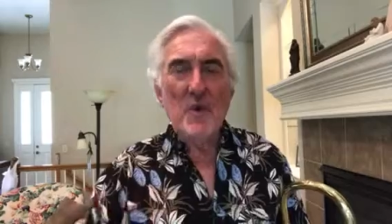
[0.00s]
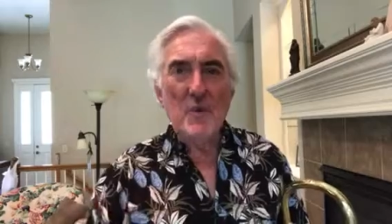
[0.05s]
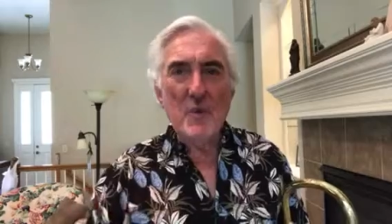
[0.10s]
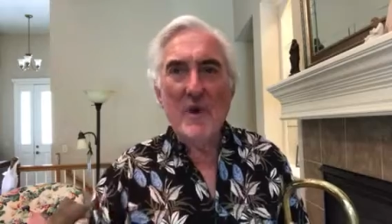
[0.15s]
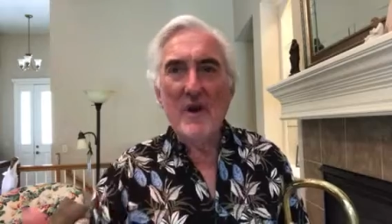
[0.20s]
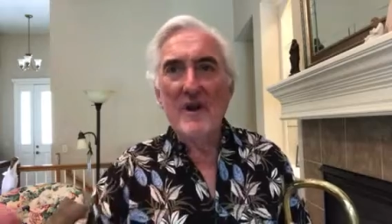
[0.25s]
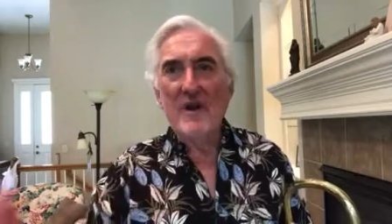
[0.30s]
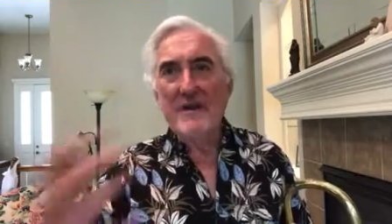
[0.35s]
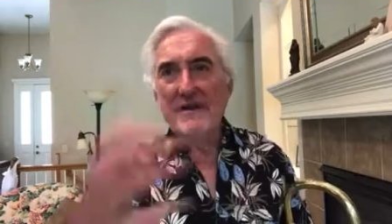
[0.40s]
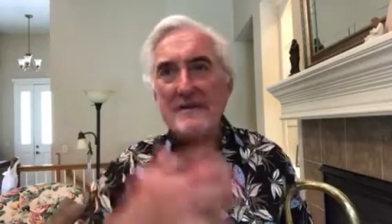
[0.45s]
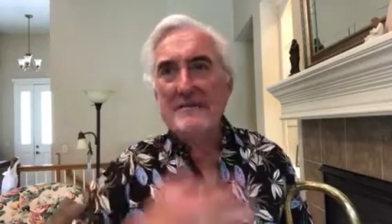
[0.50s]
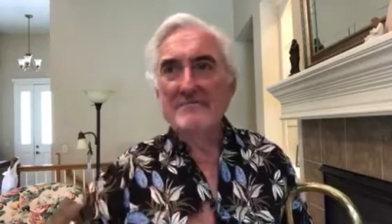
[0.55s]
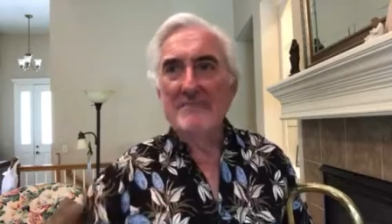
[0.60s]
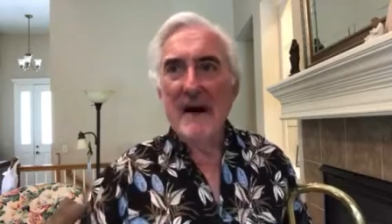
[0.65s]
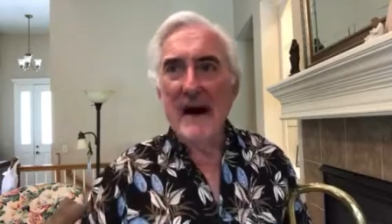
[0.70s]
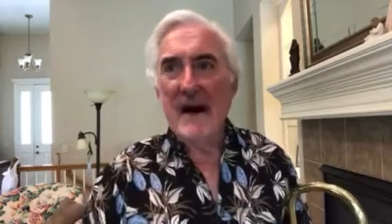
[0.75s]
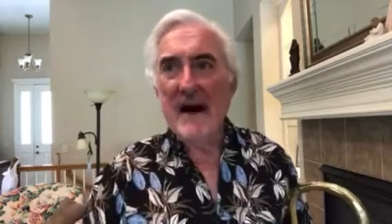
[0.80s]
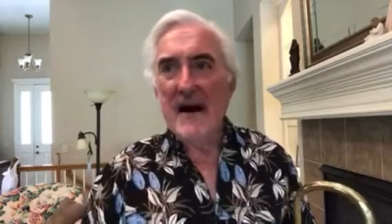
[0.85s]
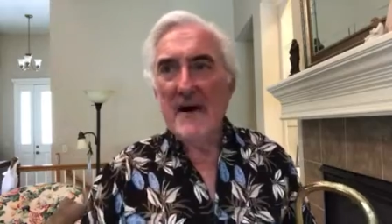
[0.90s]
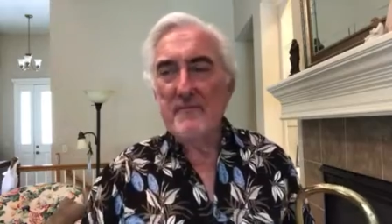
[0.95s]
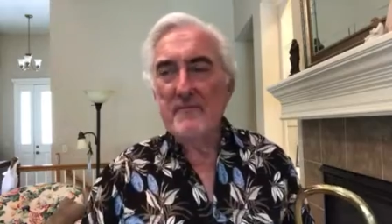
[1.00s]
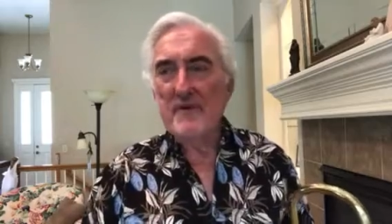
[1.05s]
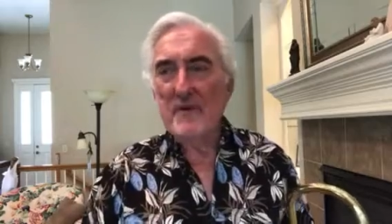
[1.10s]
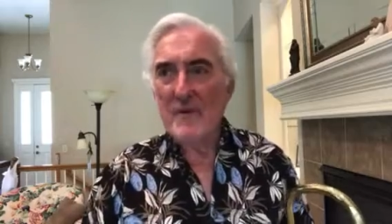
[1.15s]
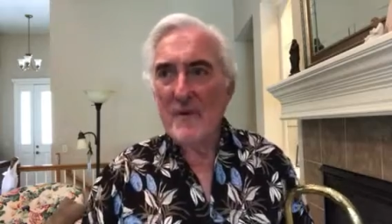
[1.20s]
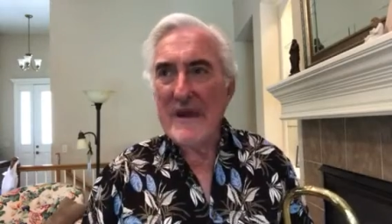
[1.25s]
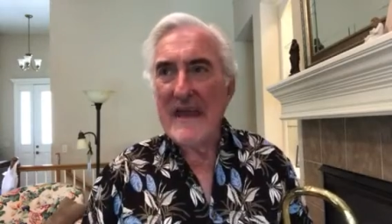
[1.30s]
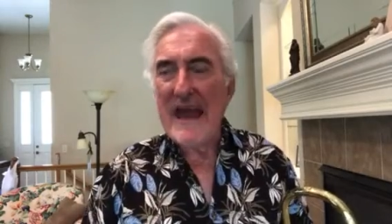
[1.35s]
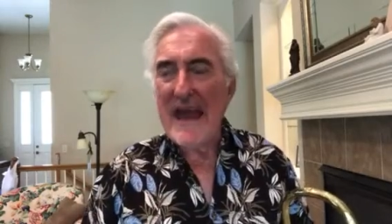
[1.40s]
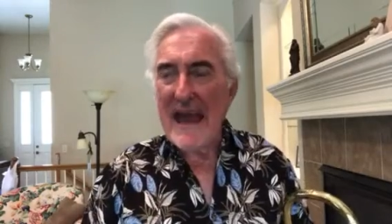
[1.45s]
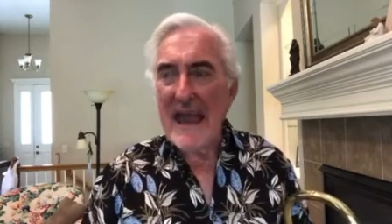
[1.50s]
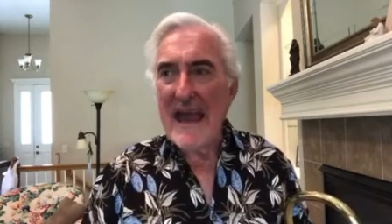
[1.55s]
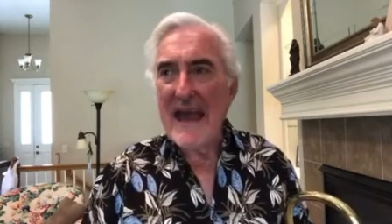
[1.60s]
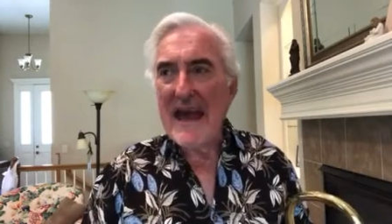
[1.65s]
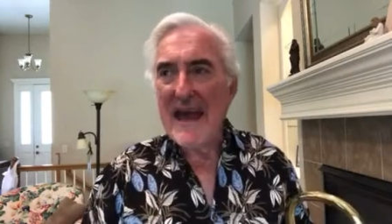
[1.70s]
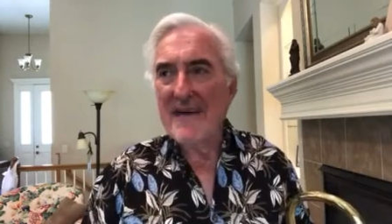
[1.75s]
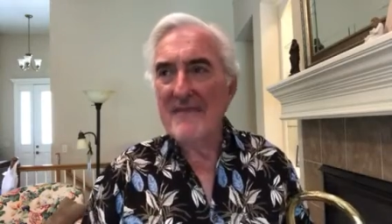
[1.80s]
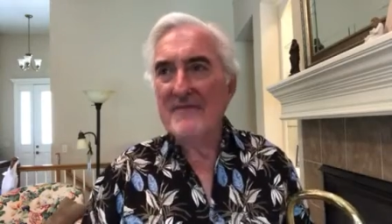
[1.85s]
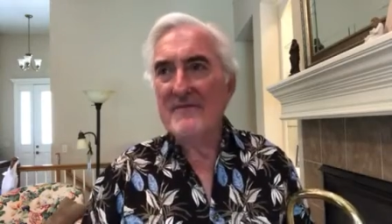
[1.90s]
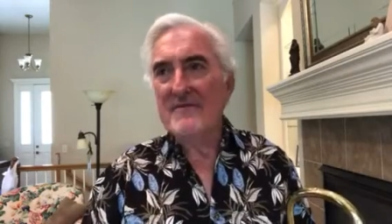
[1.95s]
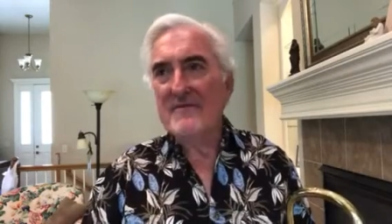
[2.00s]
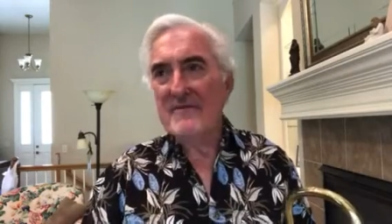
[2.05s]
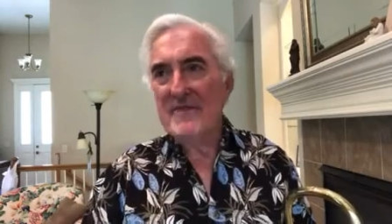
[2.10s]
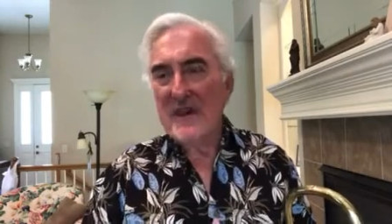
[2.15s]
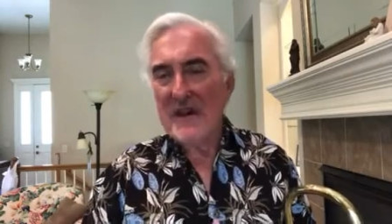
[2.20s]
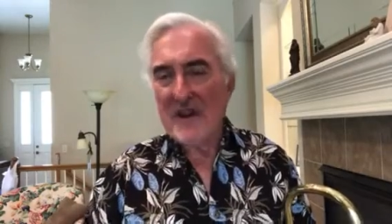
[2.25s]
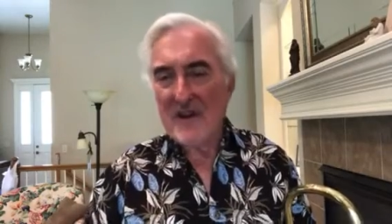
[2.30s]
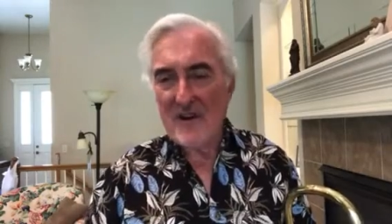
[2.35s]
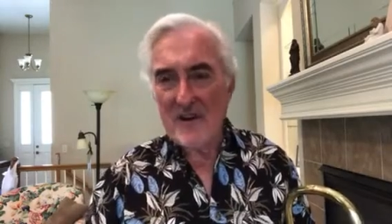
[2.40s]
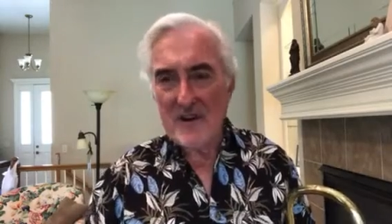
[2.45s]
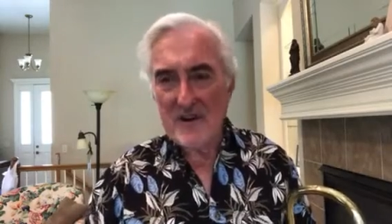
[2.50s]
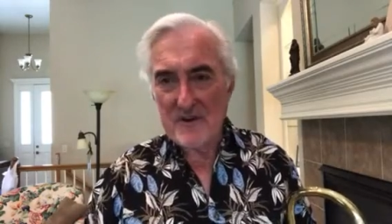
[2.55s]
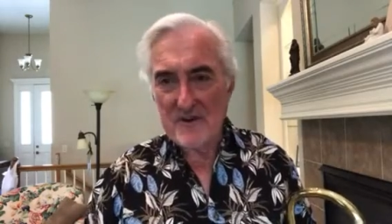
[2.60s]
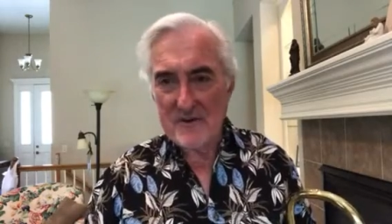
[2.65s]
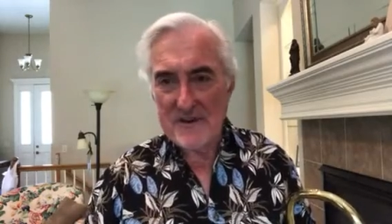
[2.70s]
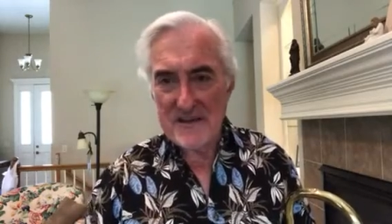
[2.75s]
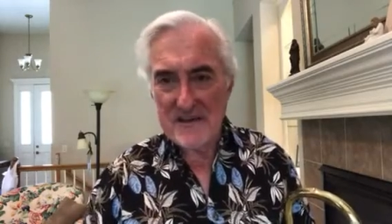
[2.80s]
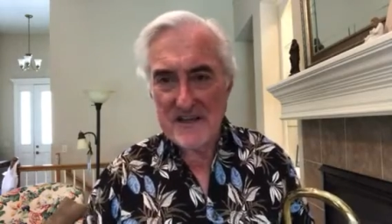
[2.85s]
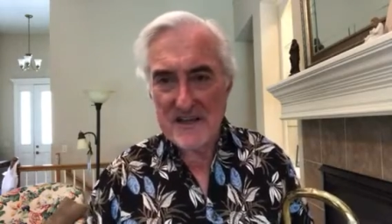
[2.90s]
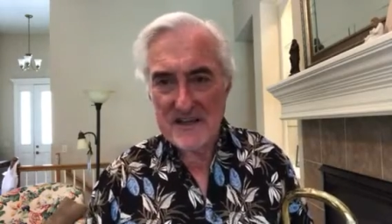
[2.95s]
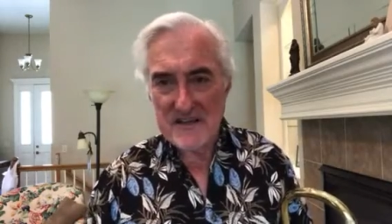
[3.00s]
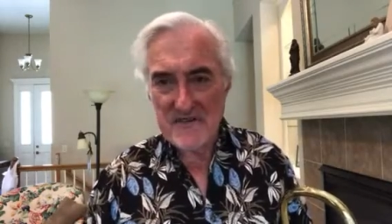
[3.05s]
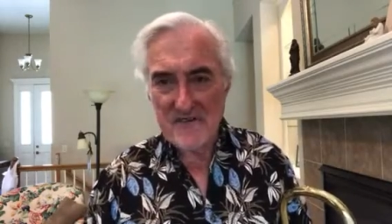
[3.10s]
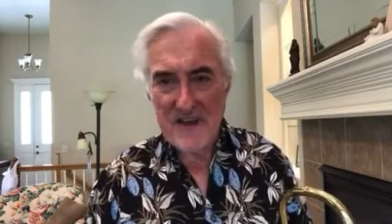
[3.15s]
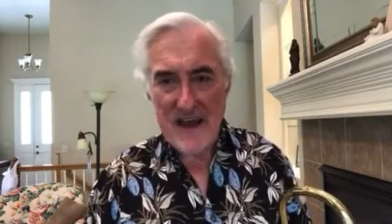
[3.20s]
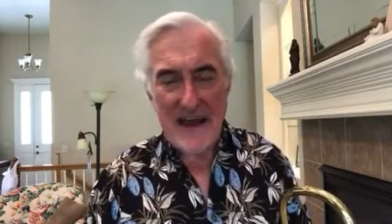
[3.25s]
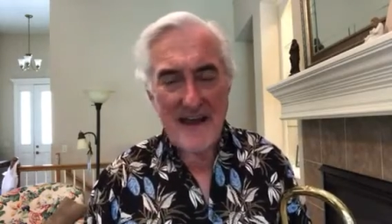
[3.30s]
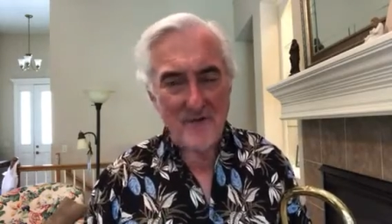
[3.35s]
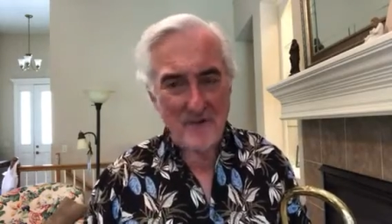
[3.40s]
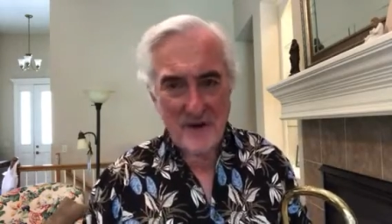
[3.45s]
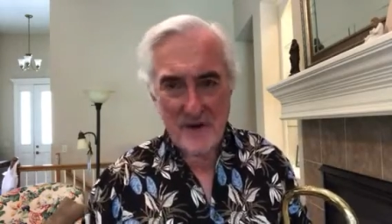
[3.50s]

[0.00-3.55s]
we have the characteristics of God.